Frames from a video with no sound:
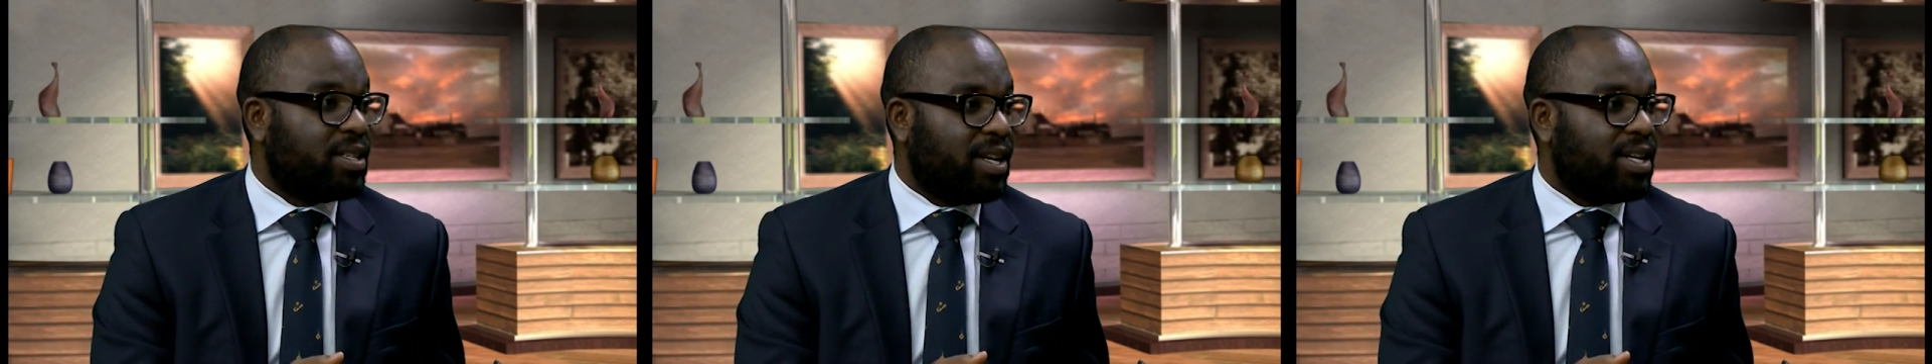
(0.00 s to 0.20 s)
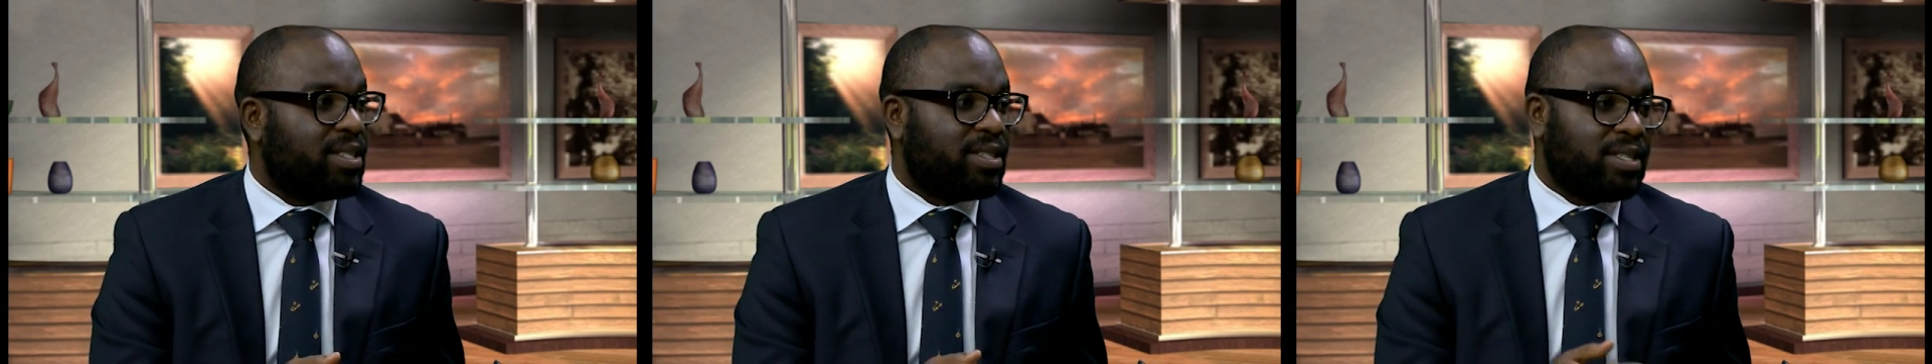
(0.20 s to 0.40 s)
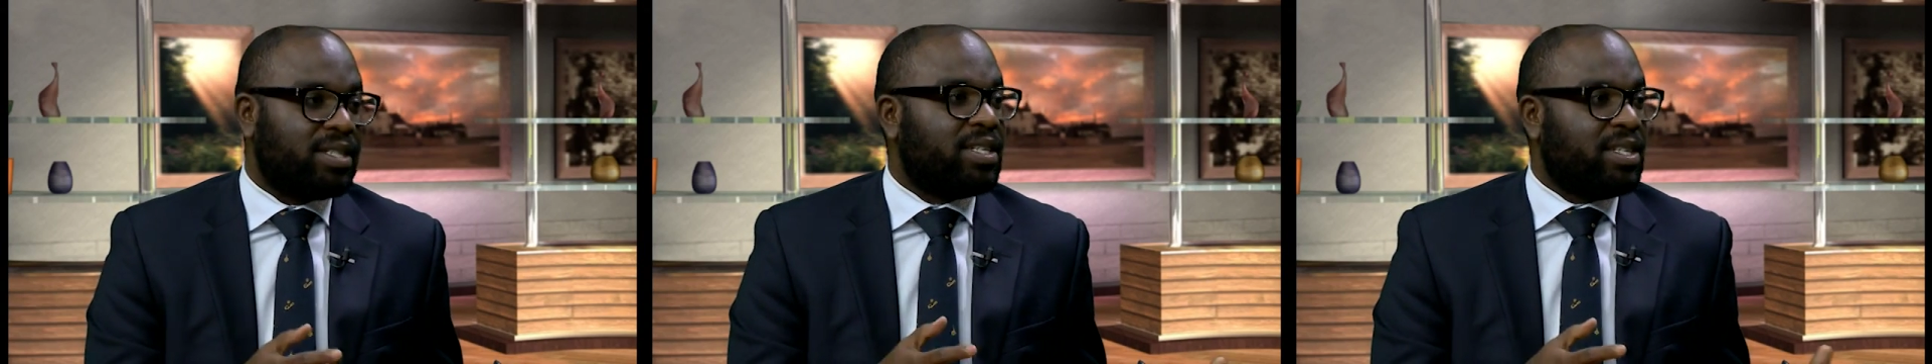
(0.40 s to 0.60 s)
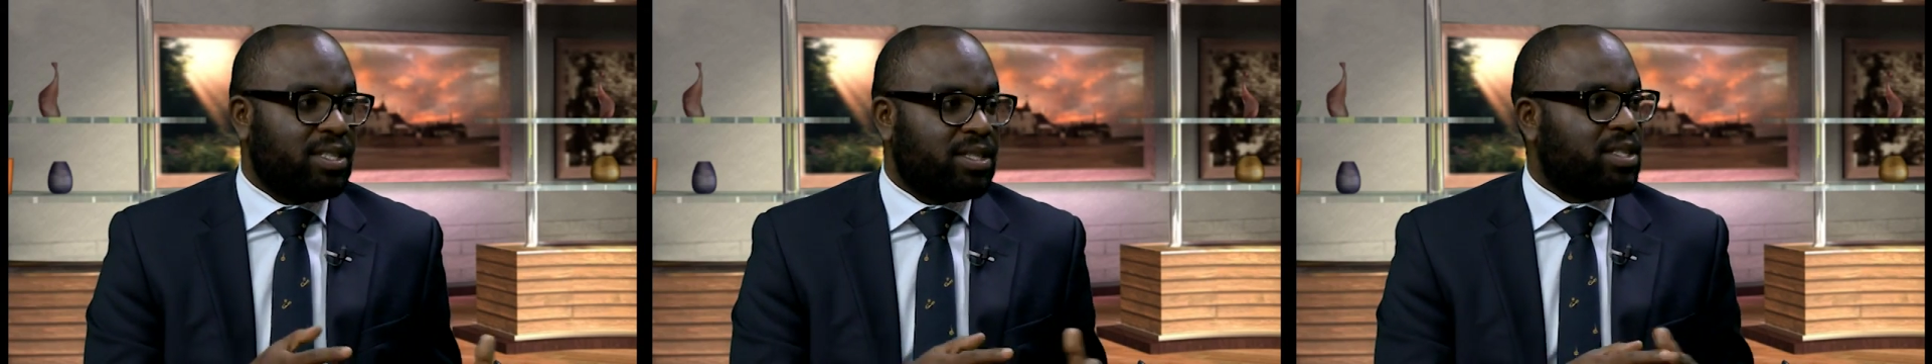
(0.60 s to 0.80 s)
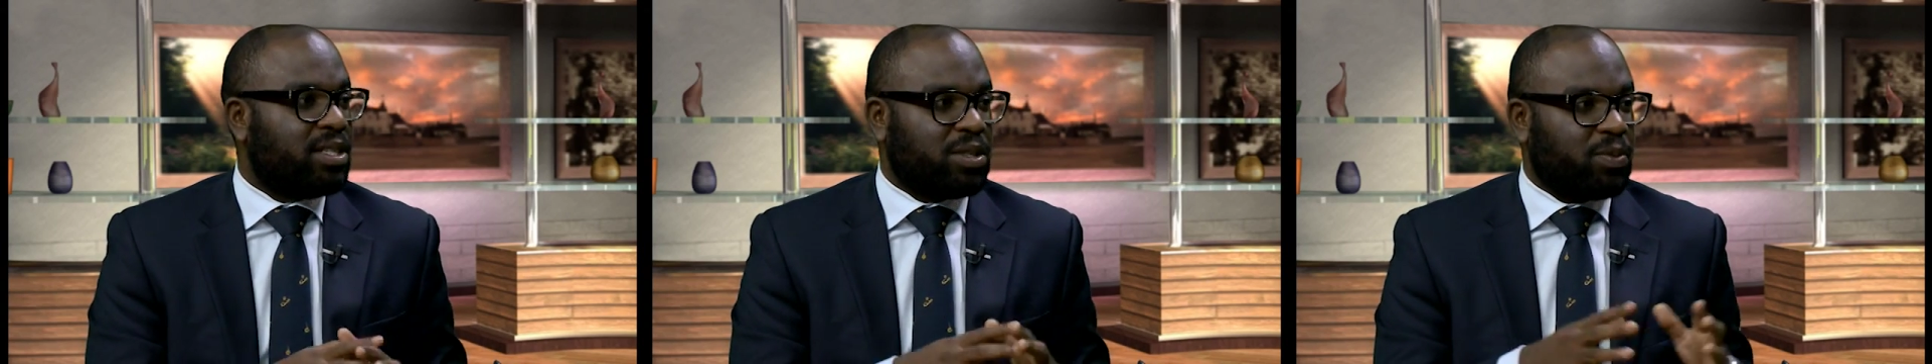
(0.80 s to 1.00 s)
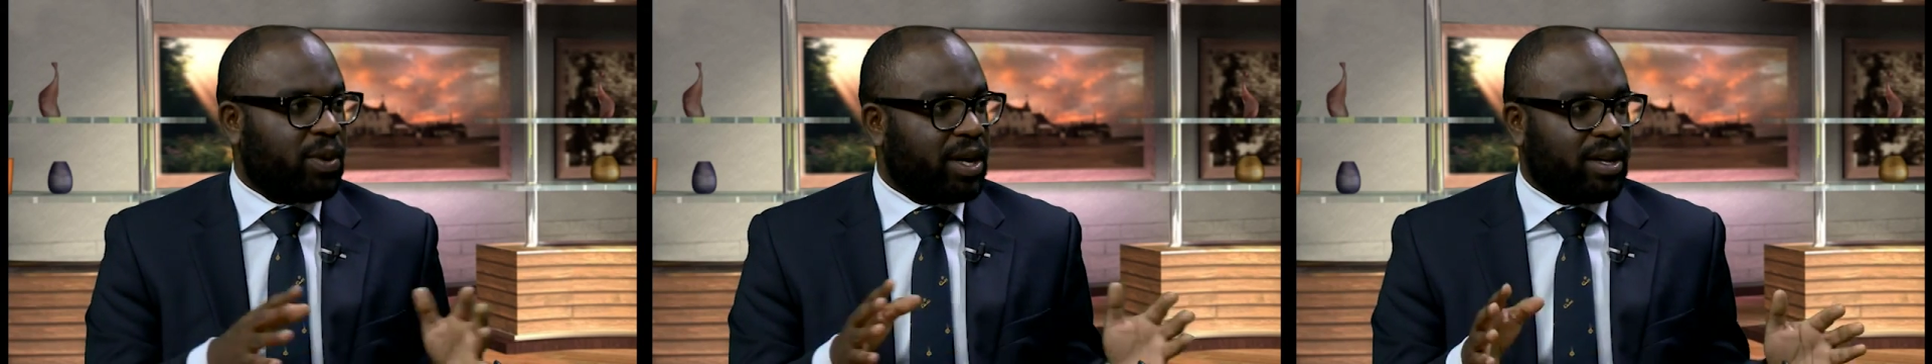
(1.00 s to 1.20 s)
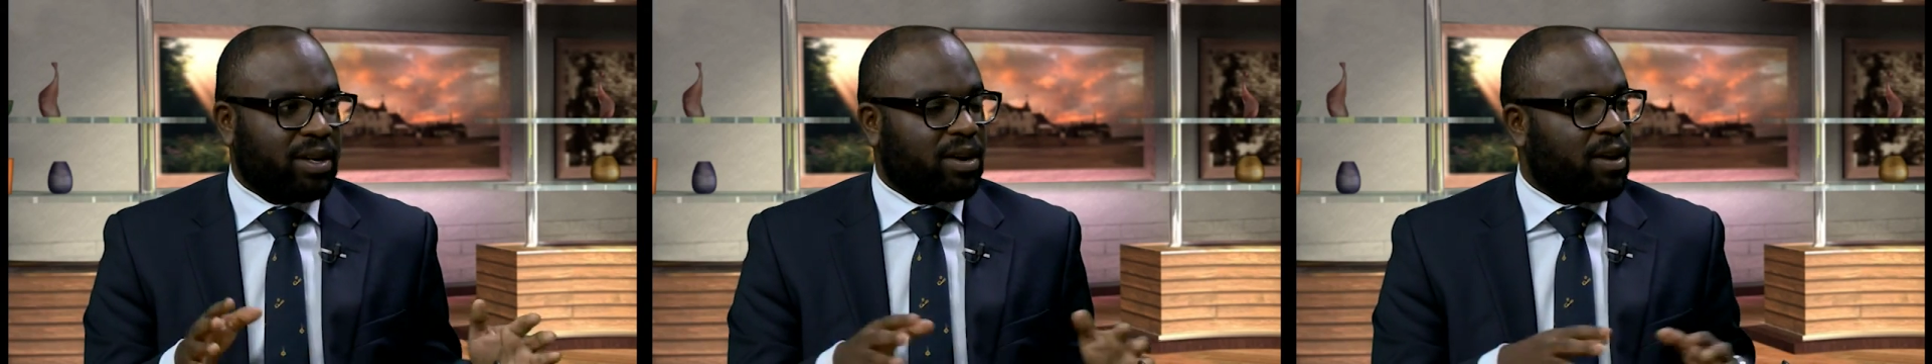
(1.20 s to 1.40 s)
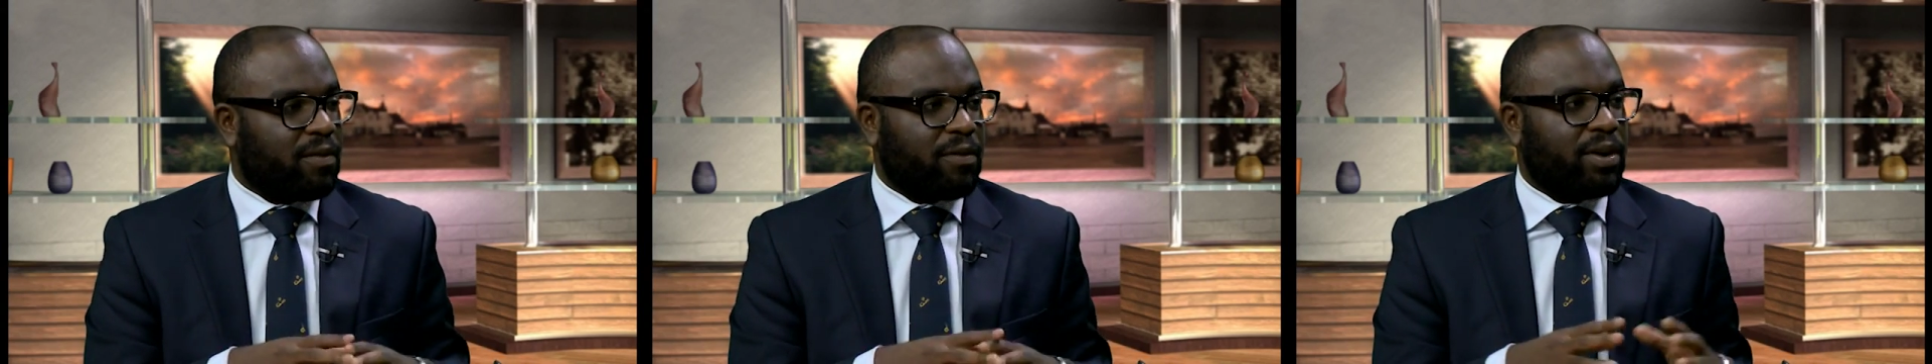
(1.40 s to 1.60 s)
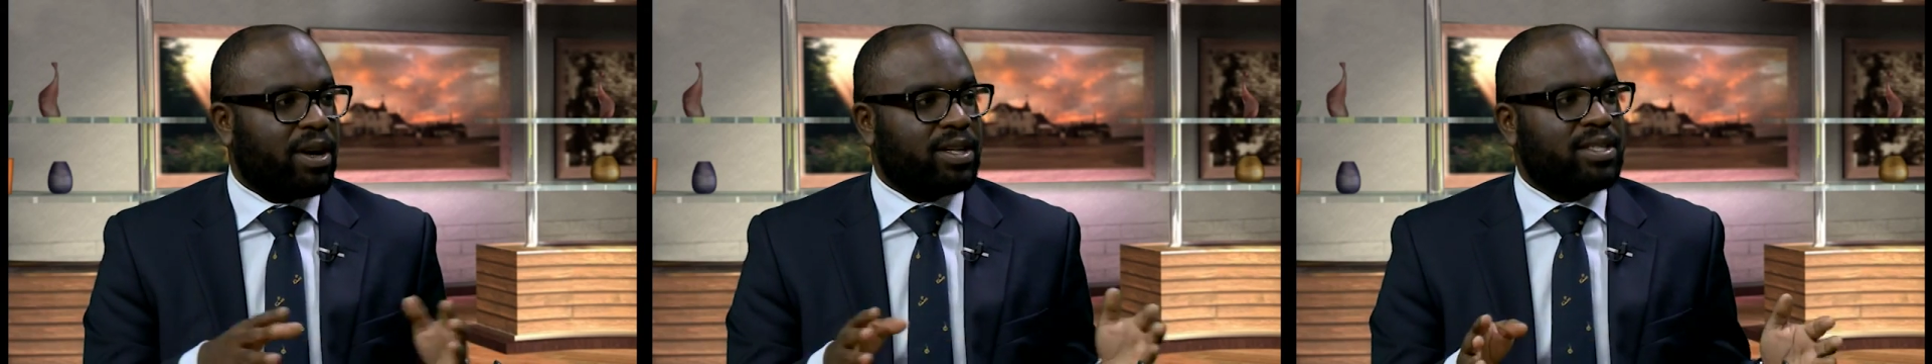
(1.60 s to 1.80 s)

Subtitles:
That's the easiest way to cover it.